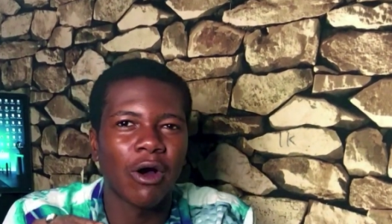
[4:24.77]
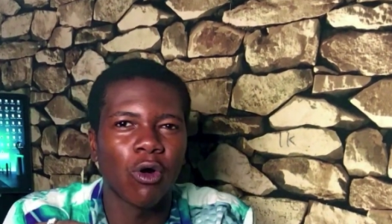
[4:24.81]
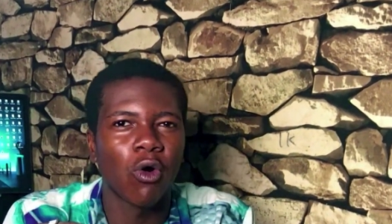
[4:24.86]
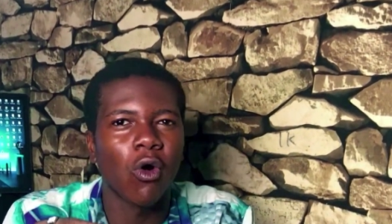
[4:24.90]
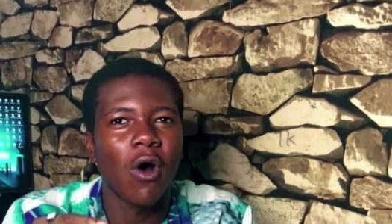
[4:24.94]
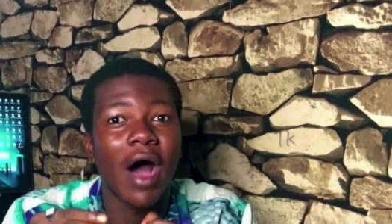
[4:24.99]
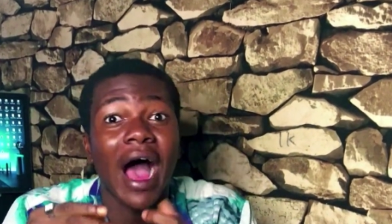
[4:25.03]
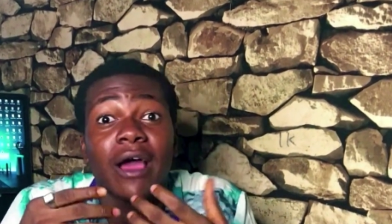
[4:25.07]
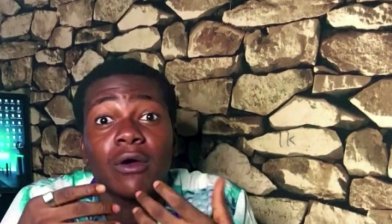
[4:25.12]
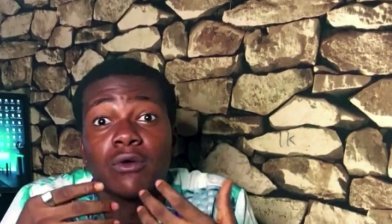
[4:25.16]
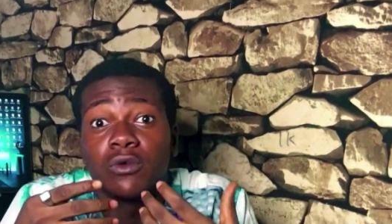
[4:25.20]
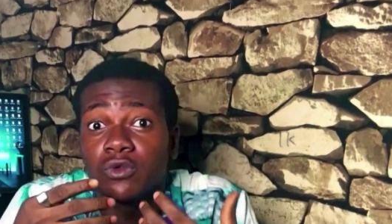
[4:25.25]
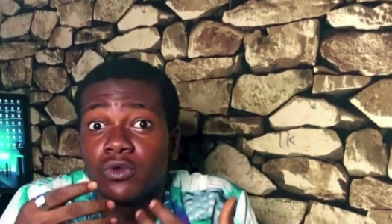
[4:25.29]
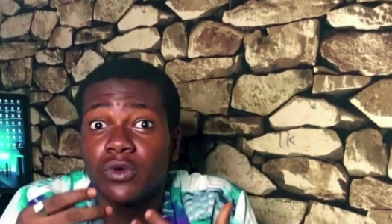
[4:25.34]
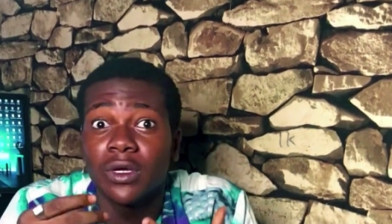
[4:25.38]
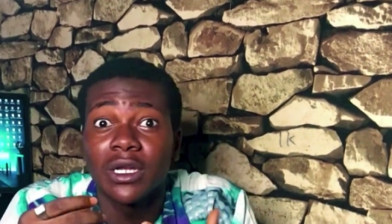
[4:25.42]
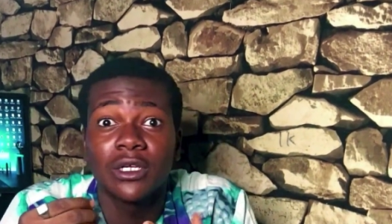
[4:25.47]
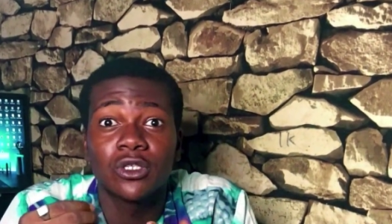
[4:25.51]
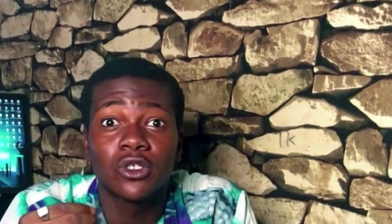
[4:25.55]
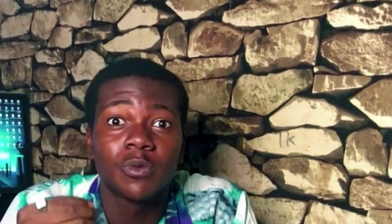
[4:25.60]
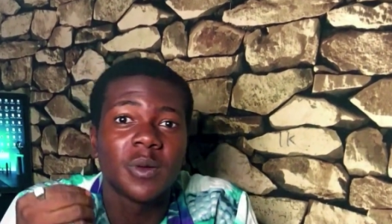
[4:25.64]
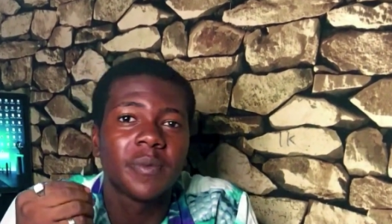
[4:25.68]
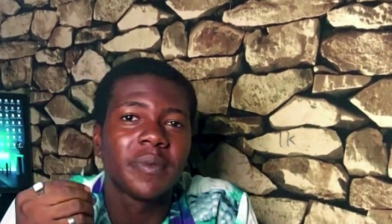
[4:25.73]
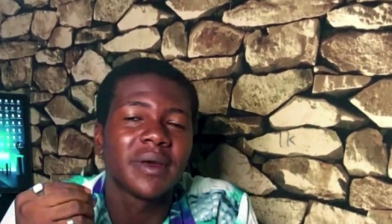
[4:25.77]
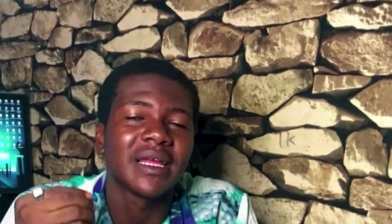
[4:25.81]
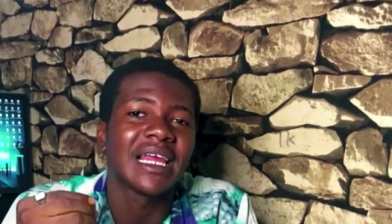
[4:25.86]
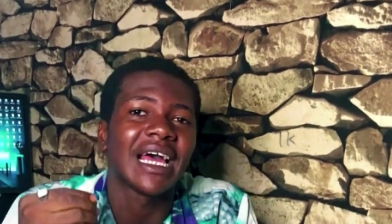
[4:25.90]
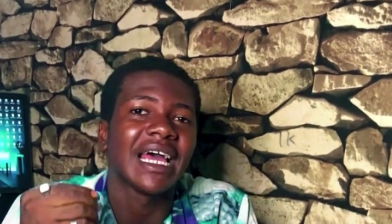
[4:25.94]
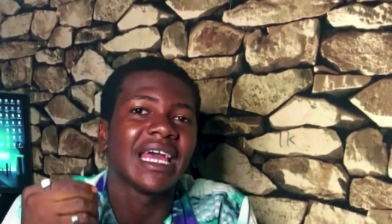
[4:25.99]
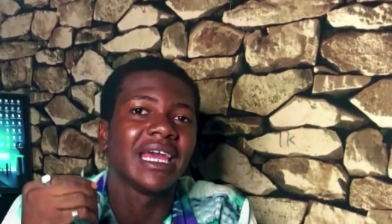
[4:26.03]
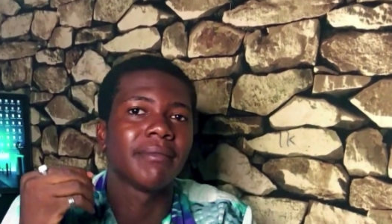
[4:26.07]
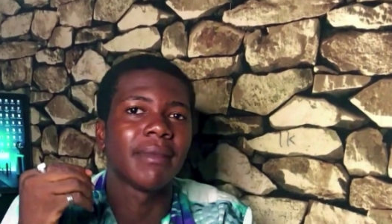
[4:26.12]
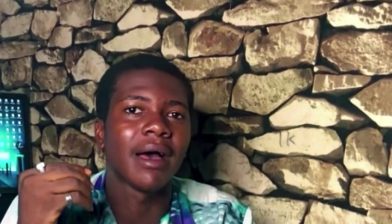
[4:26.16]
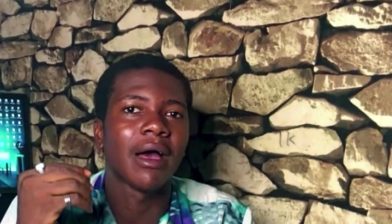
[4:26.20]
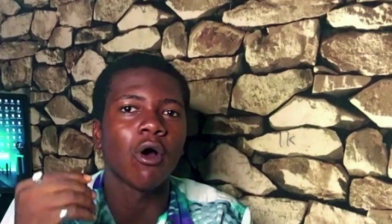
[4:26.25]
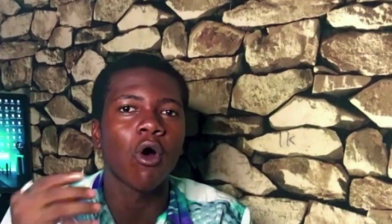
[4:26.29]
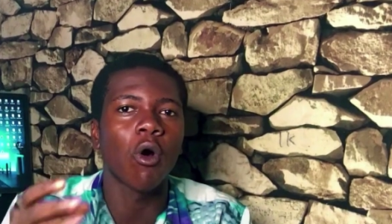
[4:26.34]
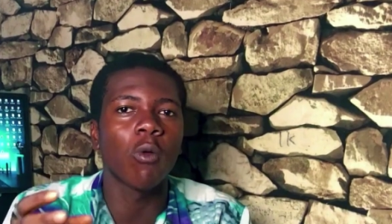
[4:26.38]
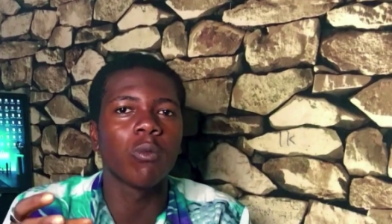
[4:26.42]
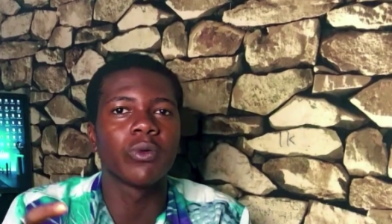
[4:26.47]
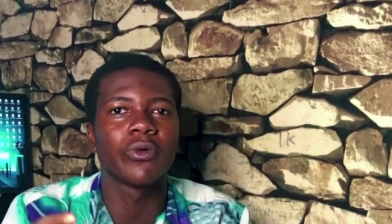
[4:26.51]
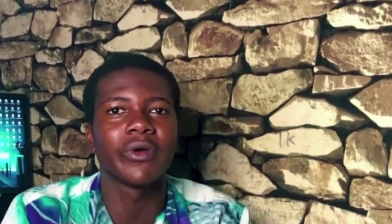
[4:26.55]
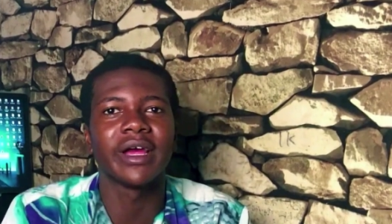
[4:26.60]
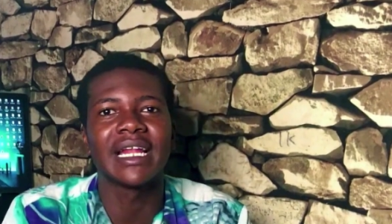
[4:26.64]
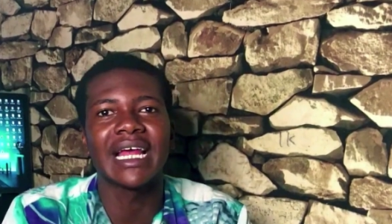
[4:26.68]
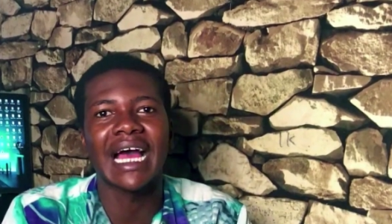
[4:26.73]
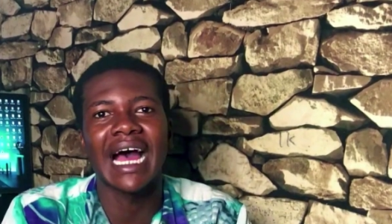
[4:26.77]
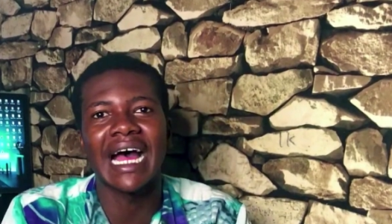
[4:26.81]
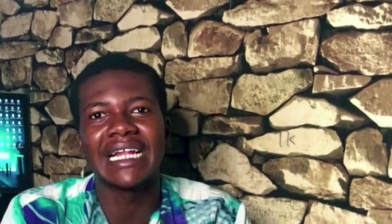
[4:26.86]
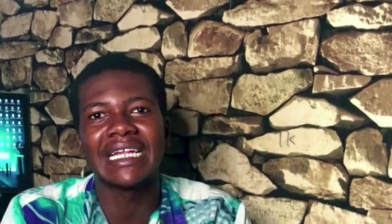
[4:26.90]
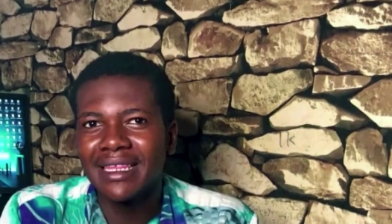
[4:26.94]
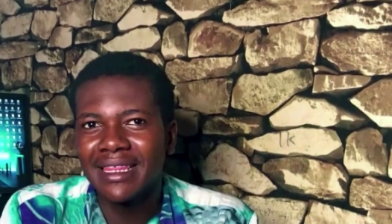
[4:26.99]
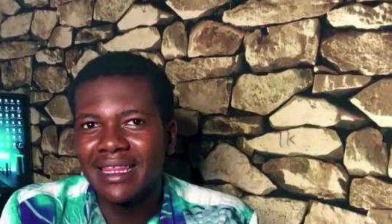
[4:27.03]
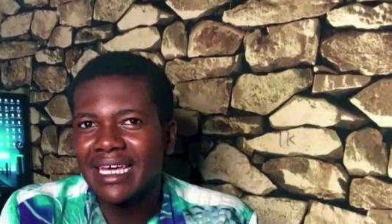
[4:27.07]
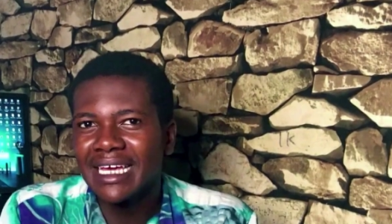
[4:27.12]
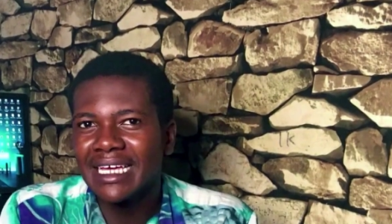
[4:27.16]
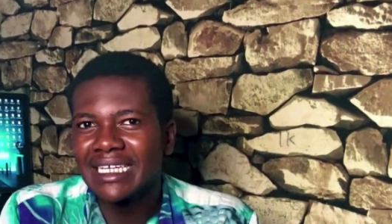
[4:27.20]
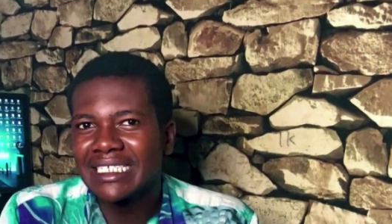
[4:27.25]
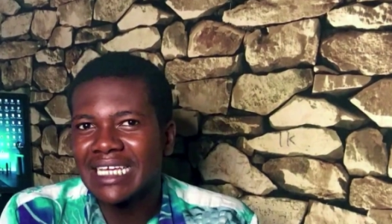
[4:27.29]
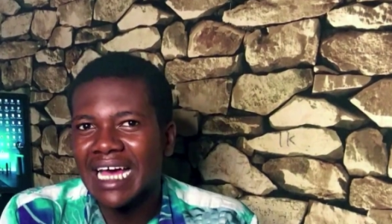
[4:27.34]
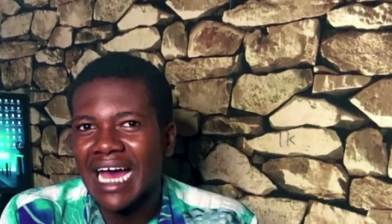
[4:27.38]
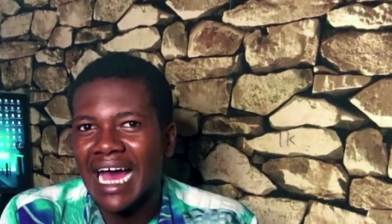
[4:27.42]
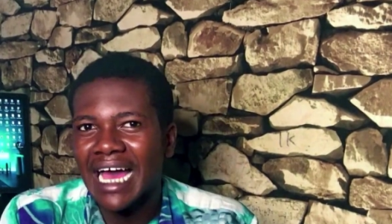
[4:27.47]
or I could do a little bit better in my upgrade. But the thing is,